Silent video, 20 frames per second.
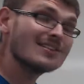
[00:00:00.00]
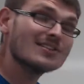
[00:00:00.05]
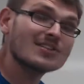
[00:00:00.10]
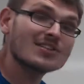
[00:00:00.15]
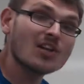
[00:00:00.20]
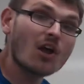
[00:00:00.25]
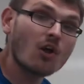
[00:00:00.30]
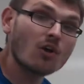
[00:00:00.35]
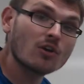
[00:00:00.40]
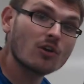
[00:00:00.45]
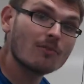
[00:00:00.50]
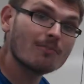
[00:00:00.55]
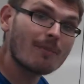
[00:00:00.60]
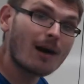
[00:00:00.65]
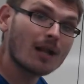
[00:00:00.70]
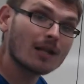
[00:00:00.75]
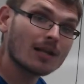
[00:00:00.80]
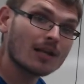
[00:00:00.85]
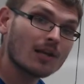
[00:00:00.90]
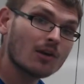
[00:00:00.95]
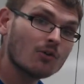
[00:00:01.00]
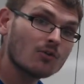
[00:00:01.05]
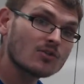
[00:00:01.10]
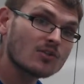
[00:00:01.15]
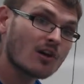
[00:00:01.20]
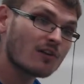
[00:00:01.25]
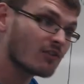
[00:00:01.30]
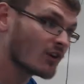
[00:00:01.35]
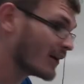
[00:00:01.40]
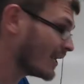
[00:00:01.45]
solute molecules
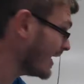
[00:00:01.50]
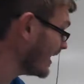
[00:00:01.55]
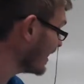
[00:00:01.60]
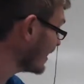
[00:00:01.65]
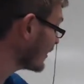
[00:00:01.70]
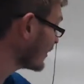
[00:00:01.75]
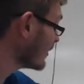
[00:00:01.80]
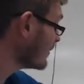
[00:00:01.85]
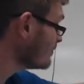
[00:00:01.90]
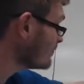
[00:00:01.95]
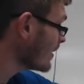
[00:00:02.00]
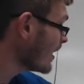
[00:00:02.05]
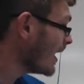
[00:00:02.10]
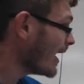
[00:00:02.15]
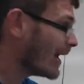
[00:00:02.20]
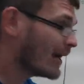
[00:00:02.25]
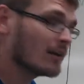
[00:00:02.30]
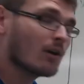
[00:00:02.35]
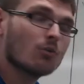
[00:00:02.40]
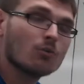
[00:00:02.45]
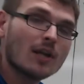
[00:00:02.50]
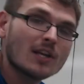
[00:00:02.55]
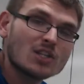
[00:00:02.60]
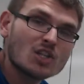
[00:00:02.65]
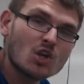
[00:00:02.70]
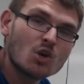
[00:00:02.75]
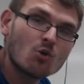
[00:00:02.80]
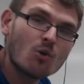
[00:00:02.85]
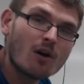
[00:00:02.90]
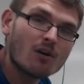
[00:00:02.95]
over here and only
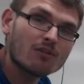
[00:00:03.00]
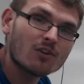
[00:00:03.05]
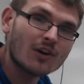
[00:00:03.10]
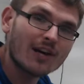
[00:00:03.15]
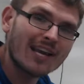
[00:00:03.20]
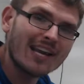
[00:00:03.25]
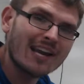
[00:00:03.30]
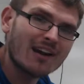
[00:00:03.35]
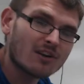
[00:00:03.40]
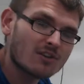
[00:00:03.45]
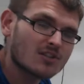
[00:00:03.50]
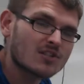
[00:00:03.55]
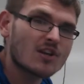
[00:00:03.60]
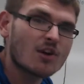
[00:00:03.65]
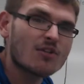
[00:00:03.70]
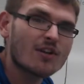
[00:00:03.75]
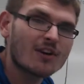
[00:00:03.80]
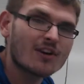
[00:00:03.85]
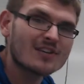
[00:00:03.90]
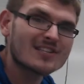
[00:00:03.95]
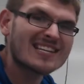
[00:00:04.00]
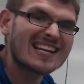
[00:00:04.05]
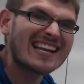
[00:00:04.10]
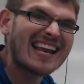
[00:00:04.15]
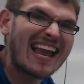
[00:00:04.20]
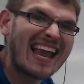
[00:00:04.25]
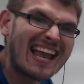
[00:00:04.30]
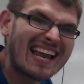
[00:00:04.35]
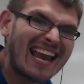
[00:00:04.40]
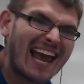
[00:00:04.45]
2 over here, so there is an
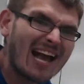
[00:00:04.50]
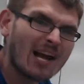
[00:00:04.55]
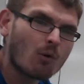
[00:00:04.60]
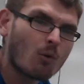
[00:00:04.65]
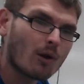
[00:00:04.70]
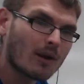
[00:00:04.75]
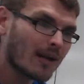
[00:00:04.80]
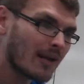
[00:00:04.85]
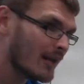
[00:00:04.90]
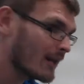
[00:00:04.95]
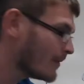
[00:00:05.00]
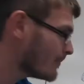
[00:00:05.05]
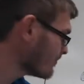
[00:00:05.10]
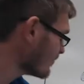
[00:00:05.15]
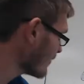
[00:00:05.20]
inequity.